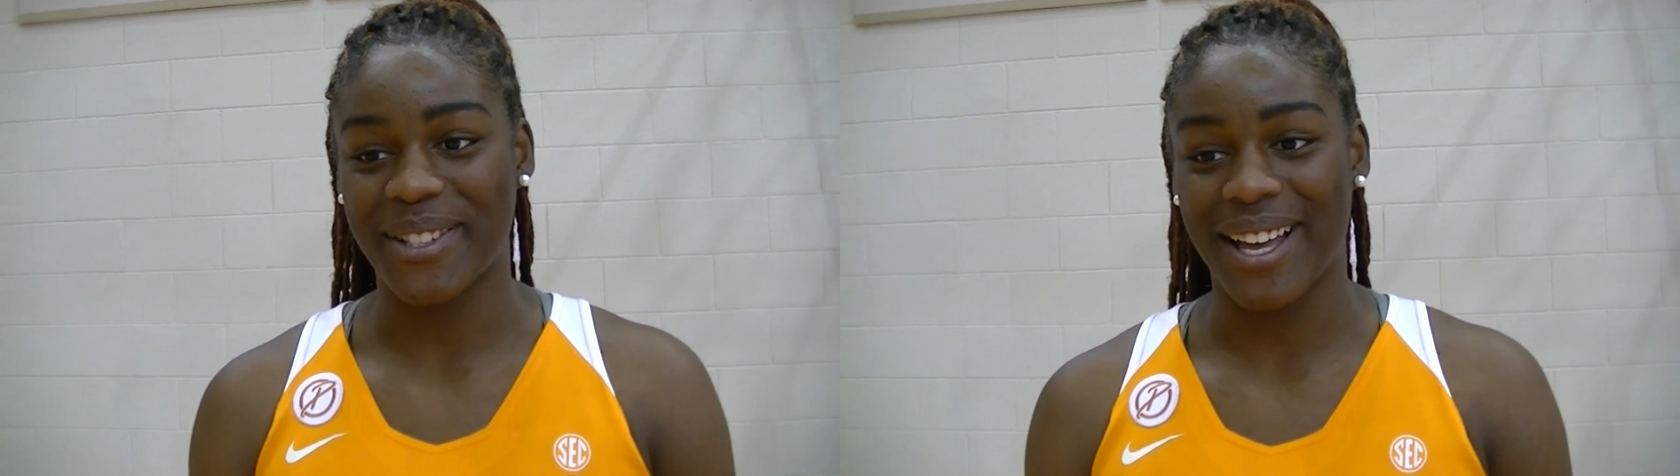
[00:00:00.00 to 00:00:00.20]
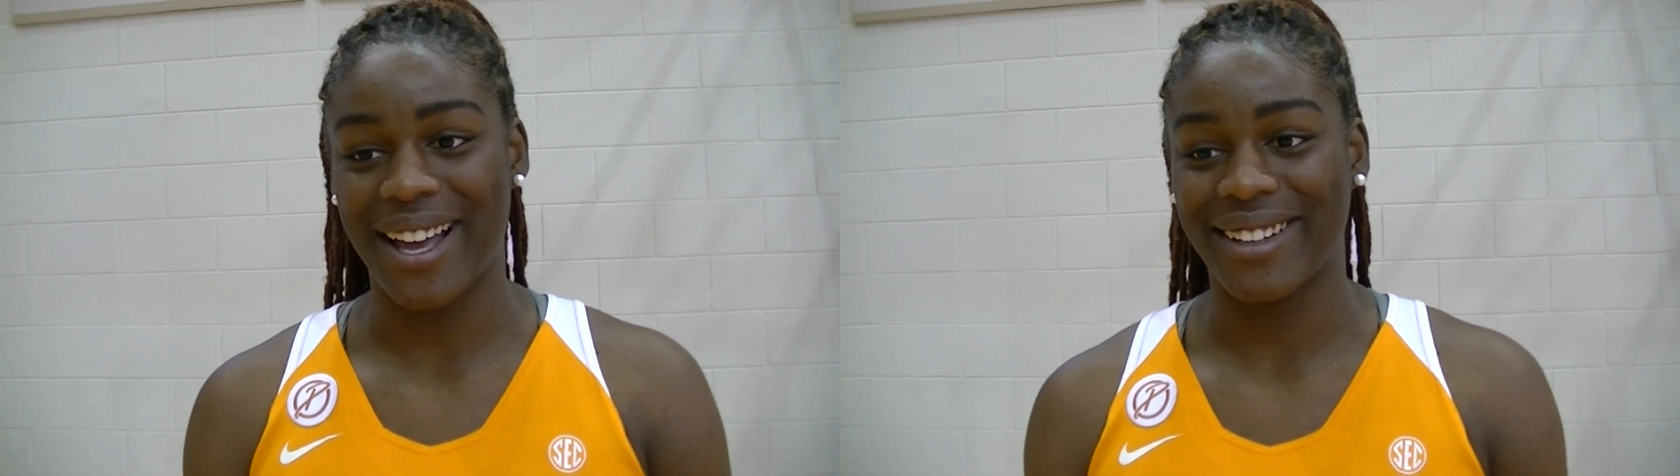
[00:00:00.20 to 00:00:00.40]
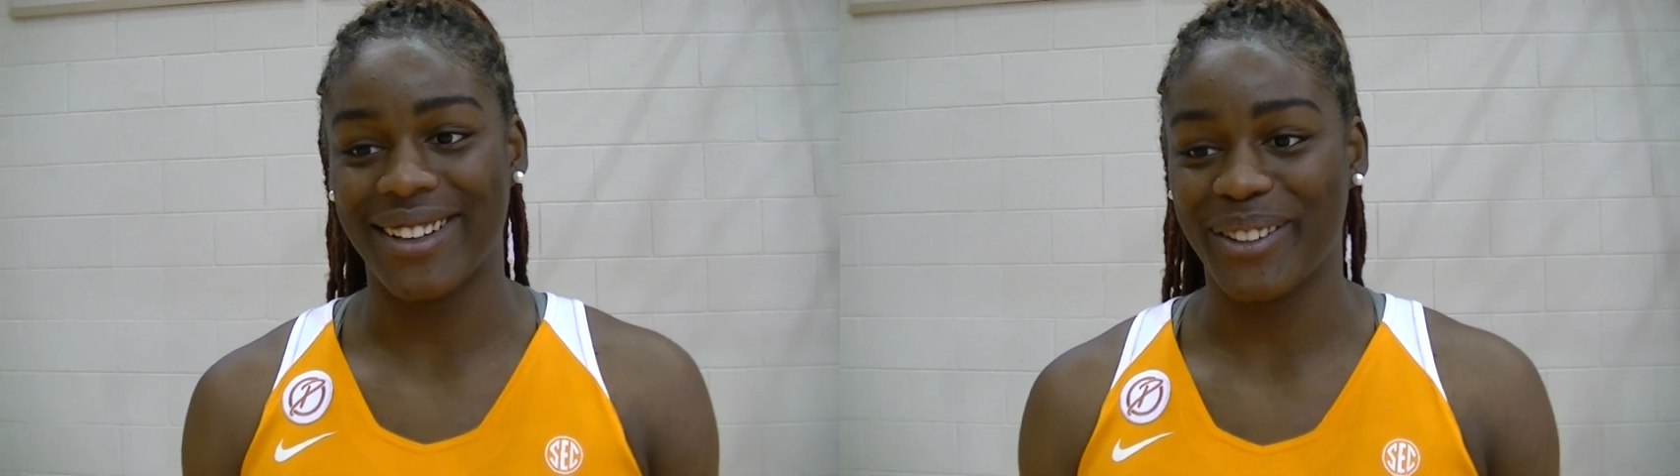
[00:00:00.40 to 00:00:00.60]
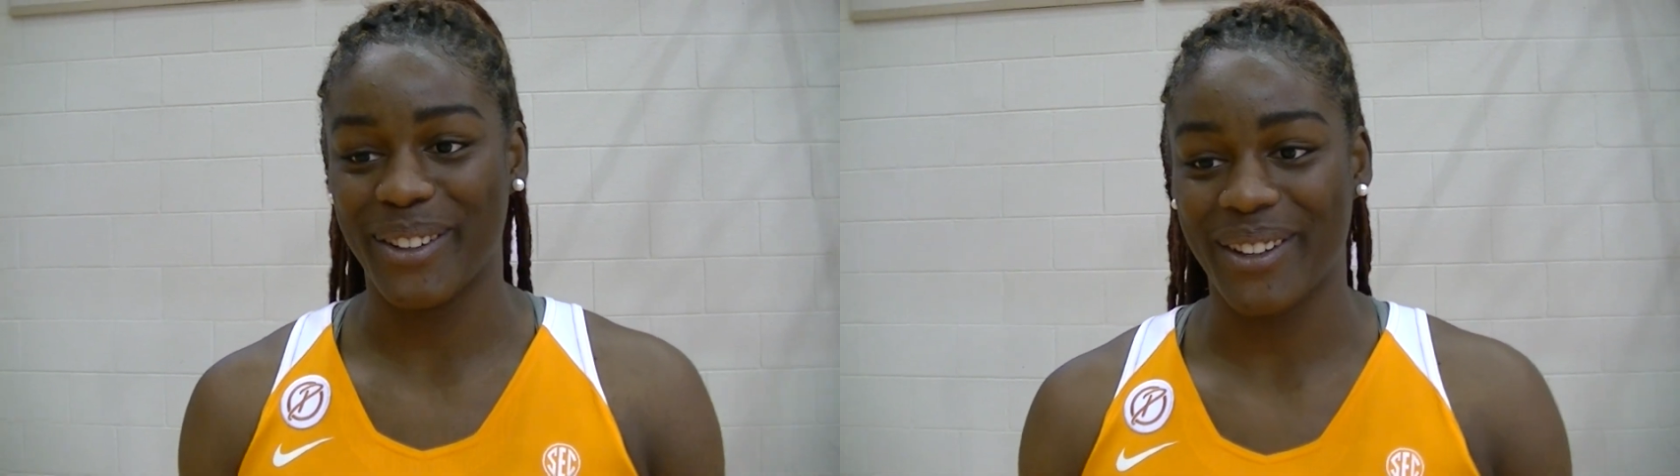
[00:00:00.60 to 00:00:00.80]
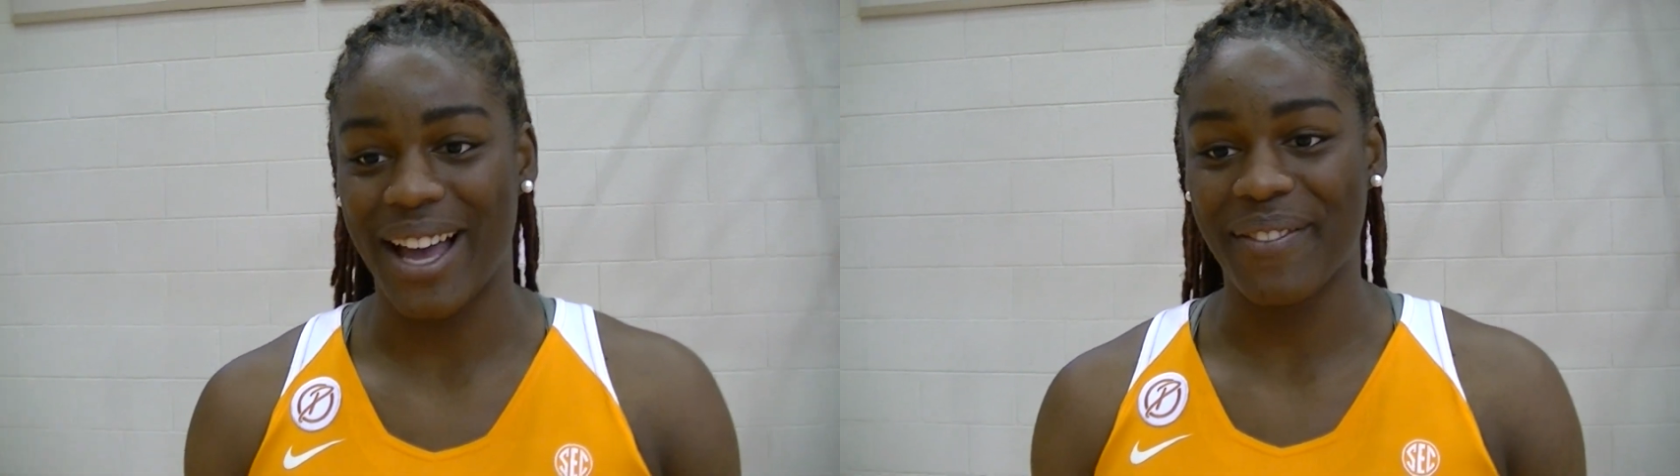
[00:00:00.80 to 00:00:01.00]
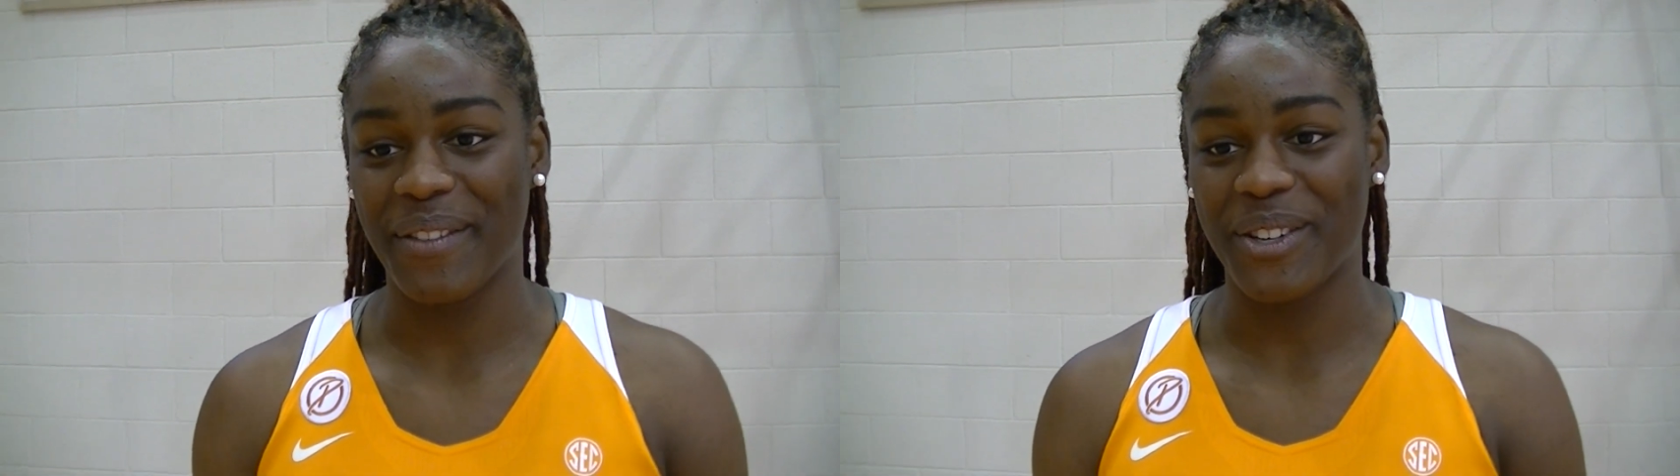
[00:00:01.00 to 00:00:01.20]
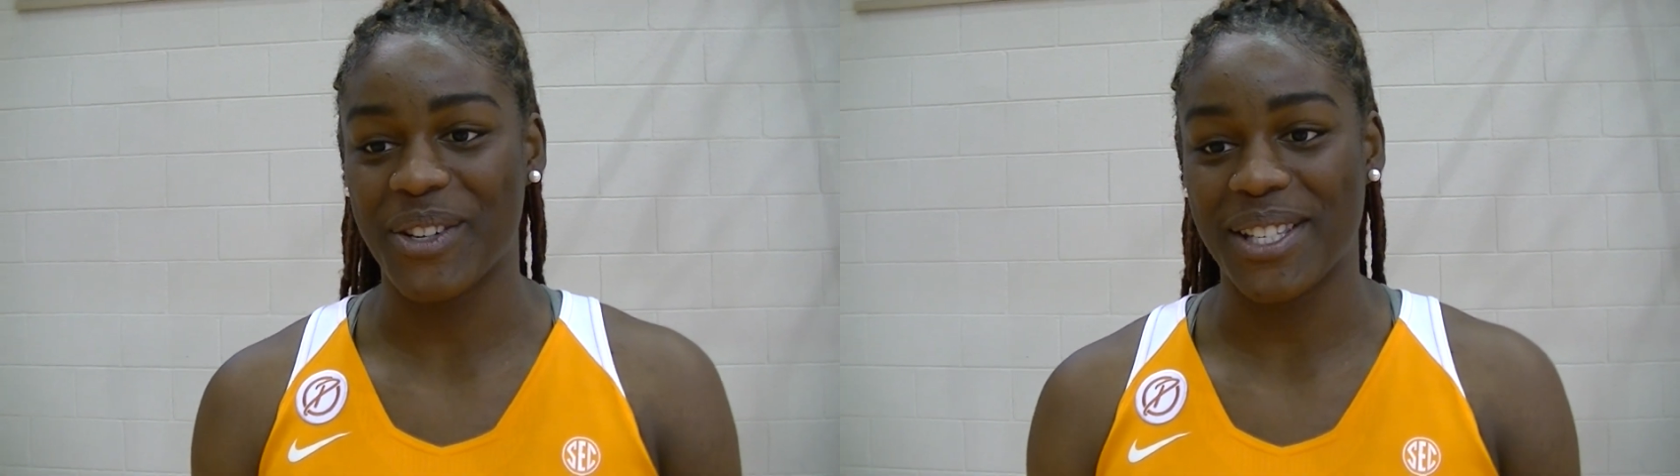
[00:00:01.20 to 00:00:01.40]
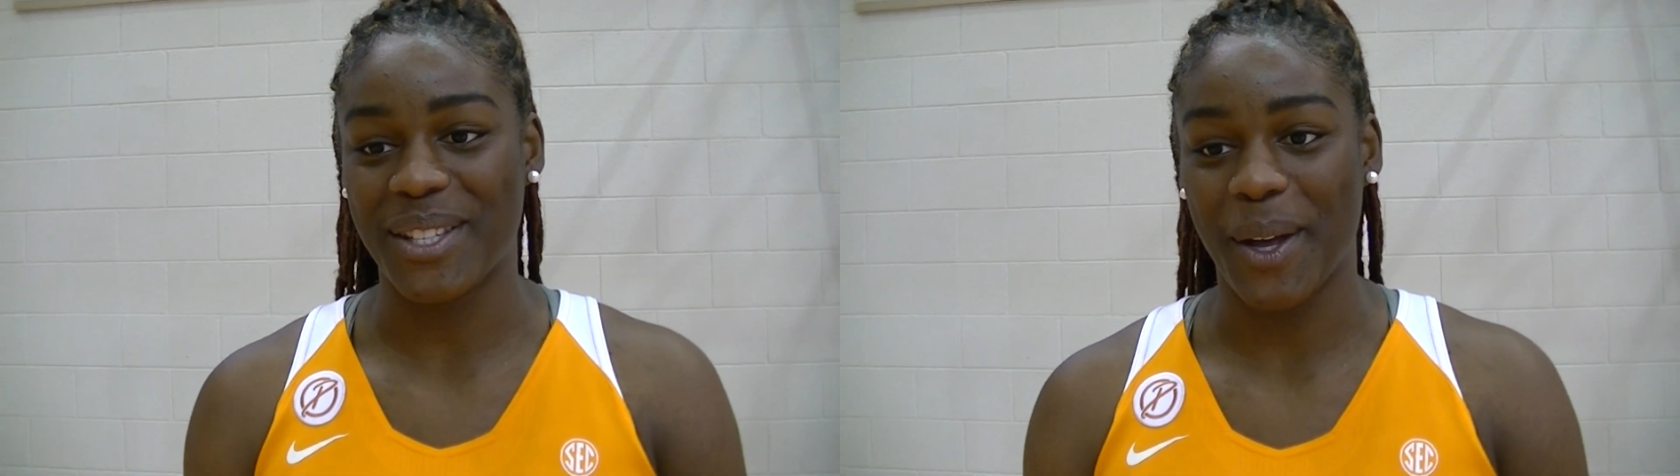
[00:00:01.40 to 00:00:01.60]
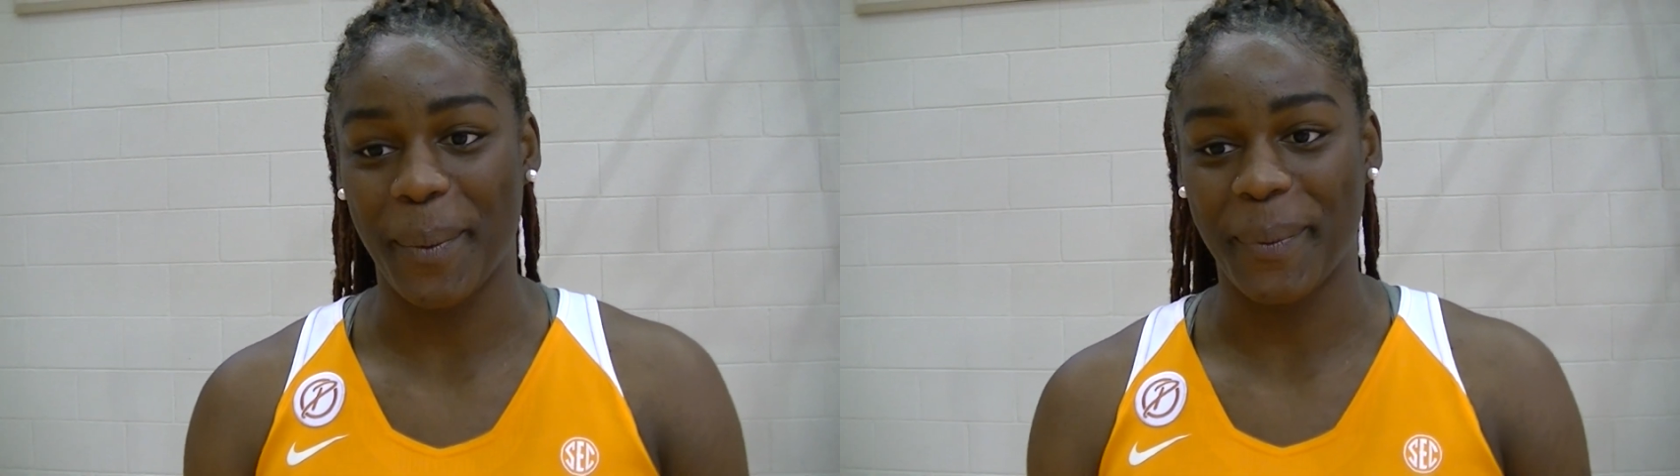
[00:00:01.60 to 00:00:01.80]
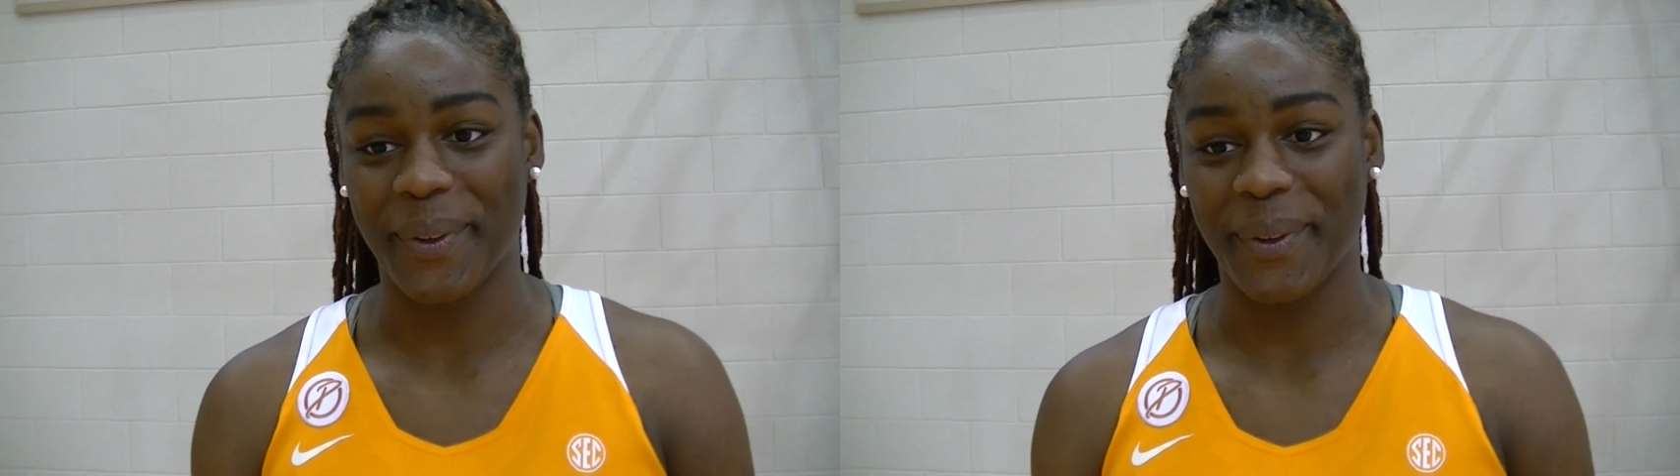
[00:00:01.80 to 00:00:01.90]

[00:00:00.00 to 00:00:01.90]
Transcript: so I don't know. I've never dressed up.